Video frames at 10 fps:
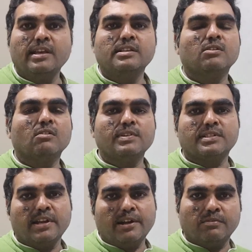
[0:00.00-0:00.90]
a is
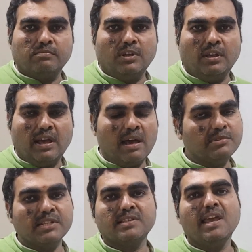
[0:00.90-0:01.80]
always negative.
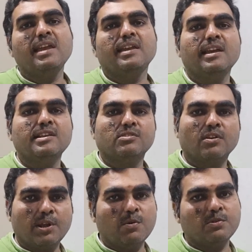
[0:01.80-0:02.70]
I'm just saying a is
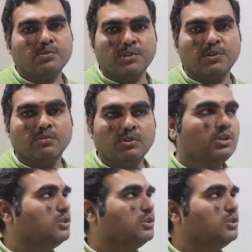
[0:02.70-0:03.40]
not equal to 0.